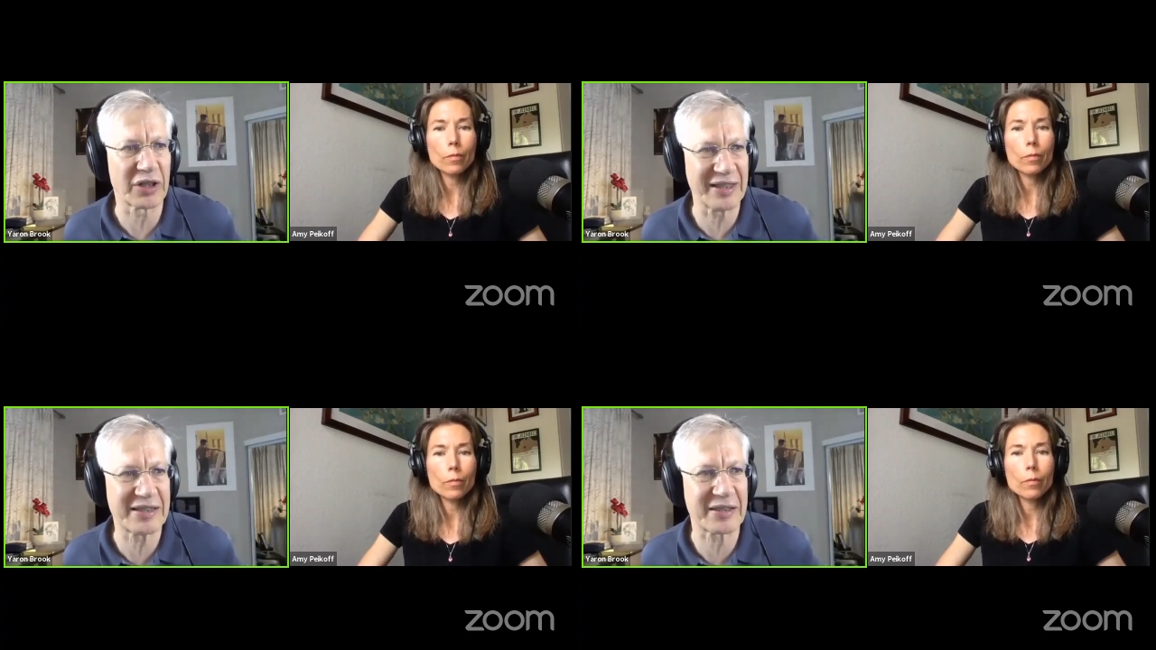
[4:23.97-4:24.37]
Speaker 1: or
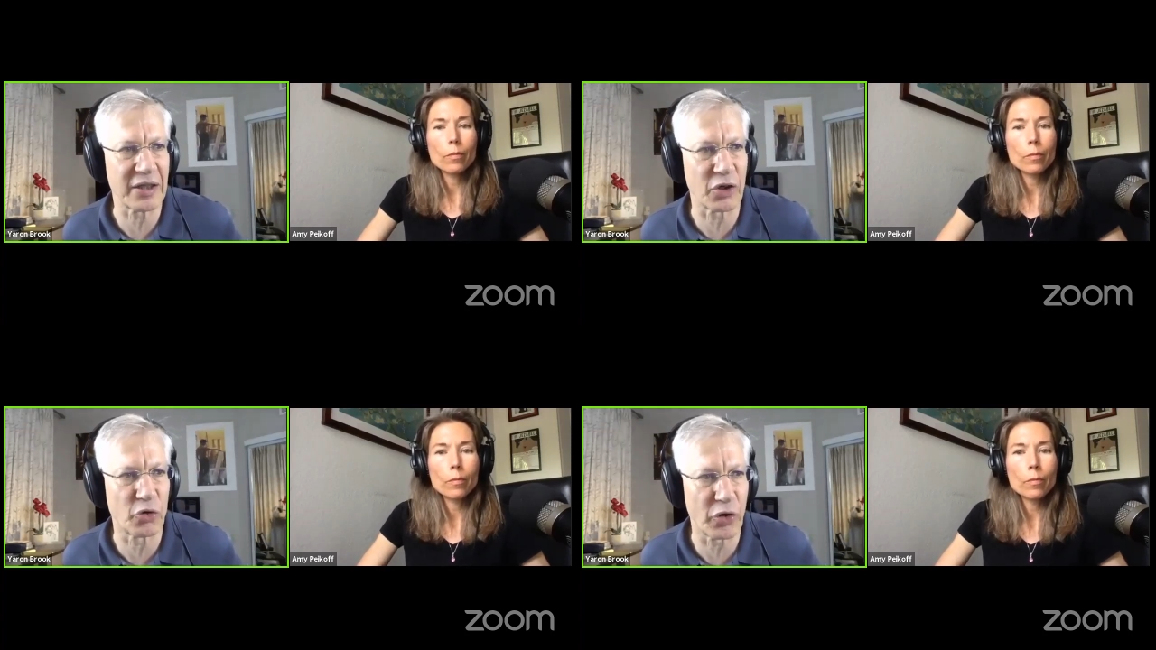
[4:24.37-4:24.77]
at
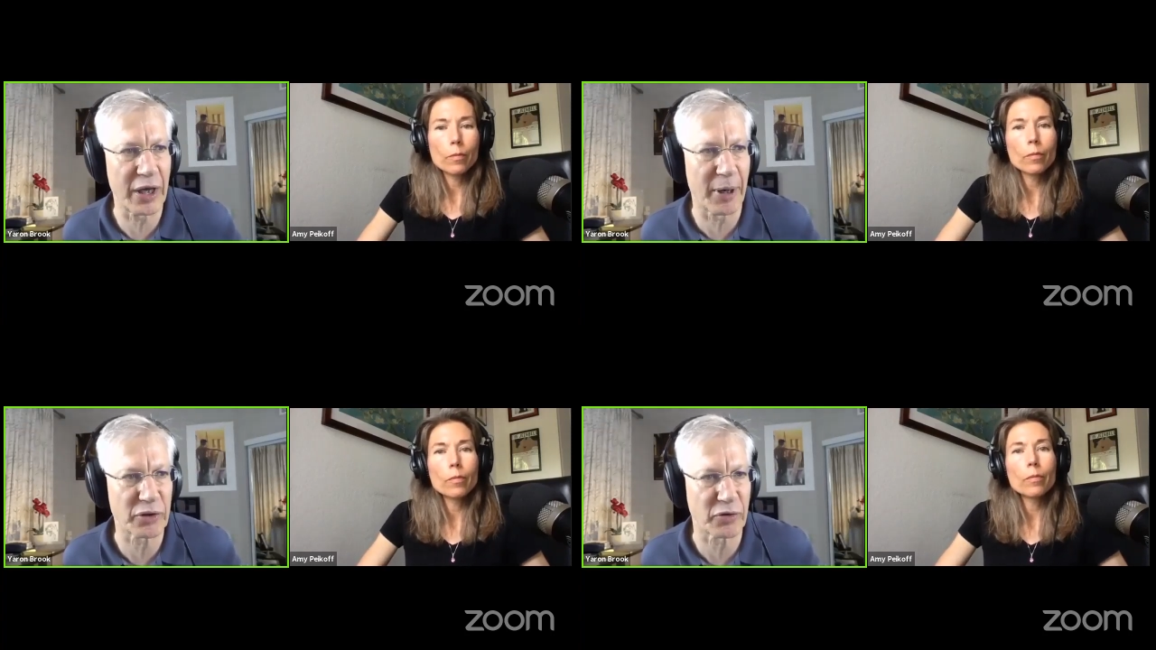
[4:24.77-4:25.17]
least
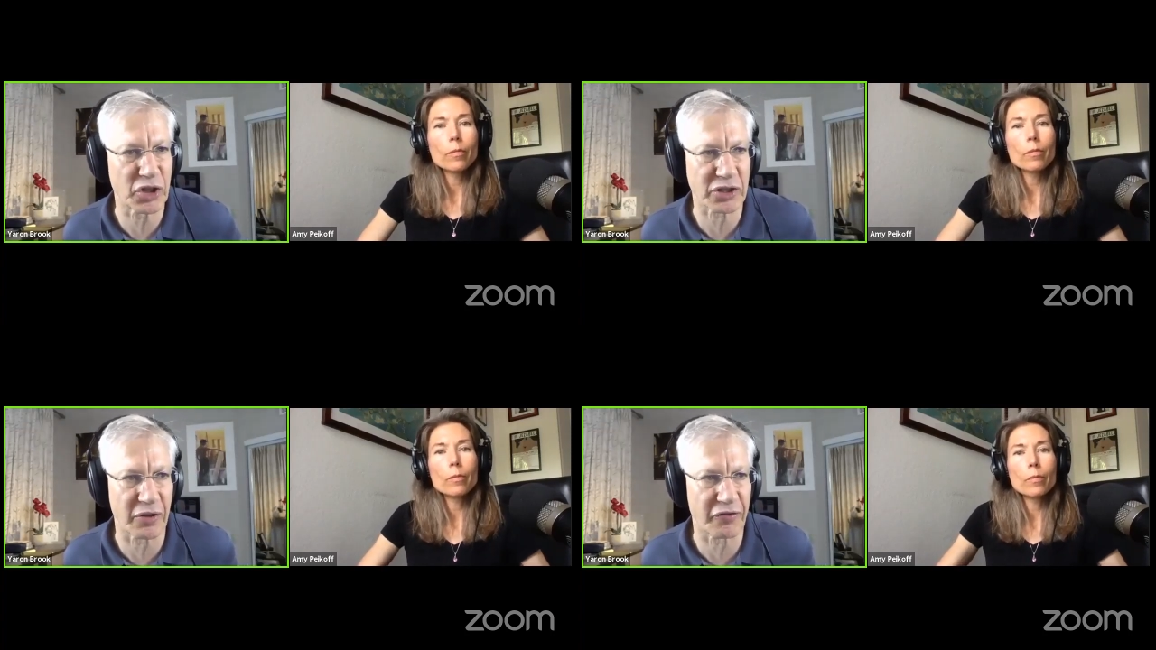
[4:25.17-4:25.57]
agree about the
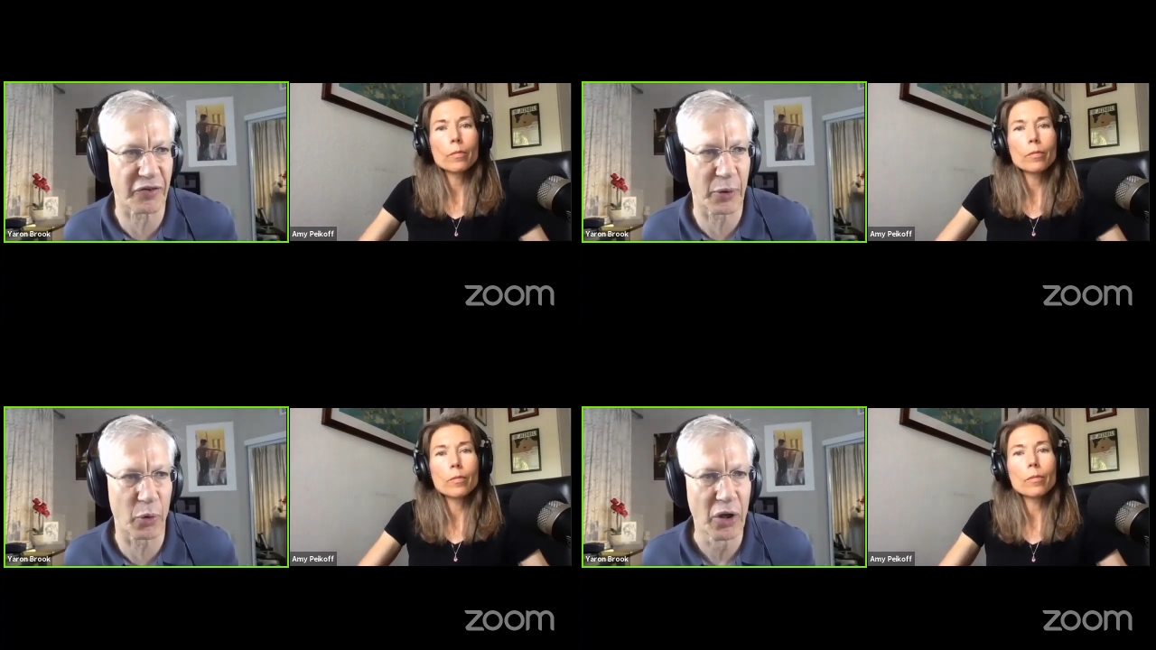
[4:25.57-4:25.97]
rejection of
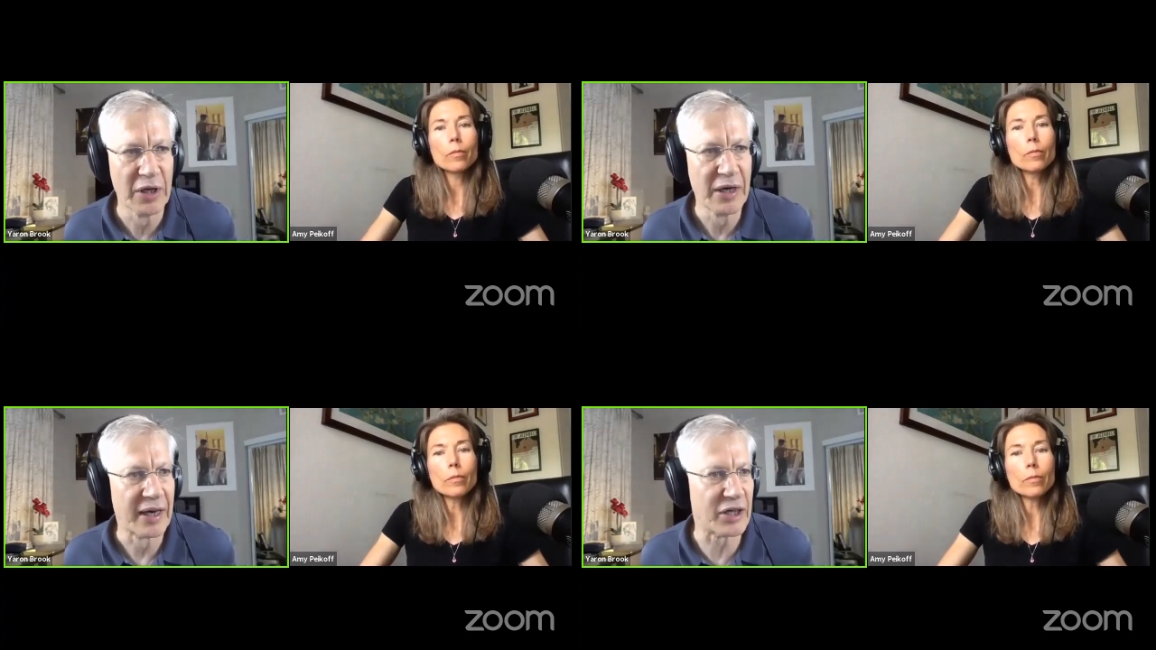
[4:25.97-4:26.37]
free
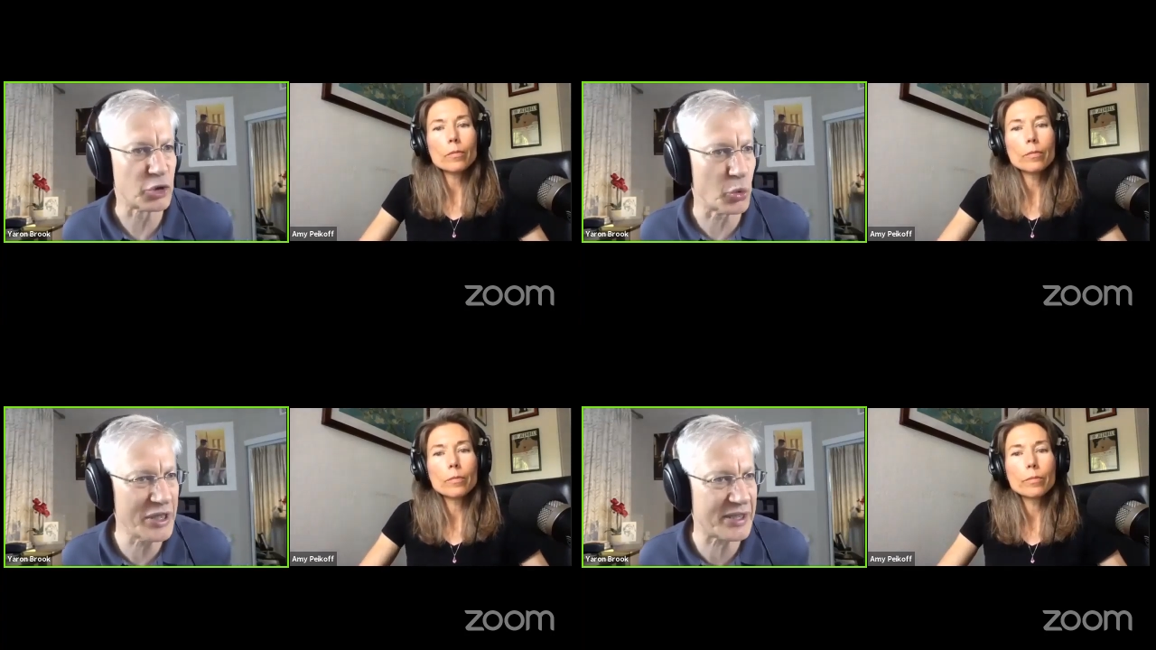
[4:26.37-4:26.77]
will
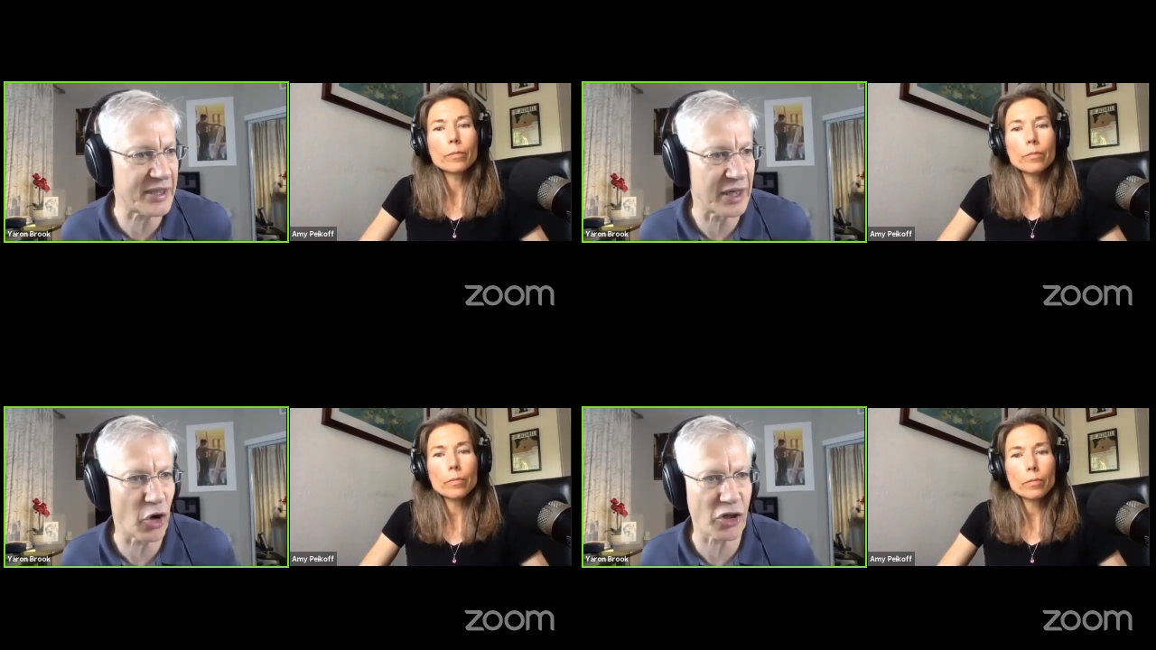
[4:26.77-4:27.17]
as we see it.